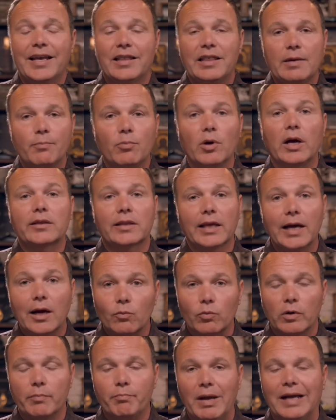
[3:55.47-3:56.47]
they brought
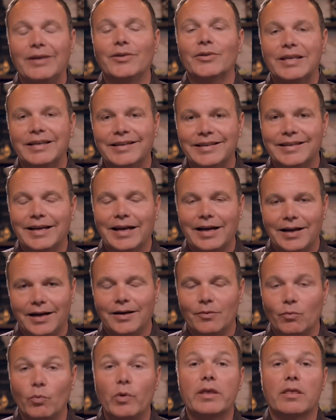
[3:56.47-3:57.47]
that rebellion
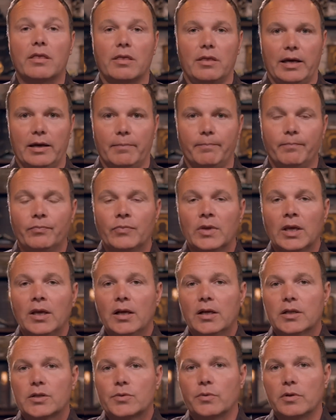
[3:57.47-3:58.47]
uh, with them.
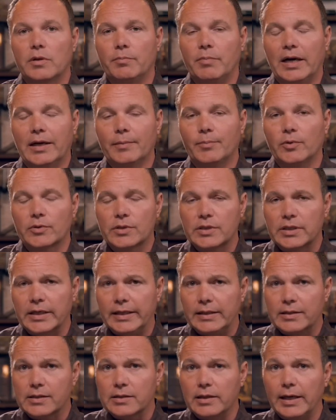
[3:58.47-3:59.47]
That's where the Bible
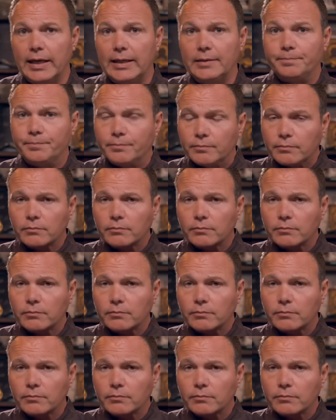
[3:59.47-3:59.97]
says that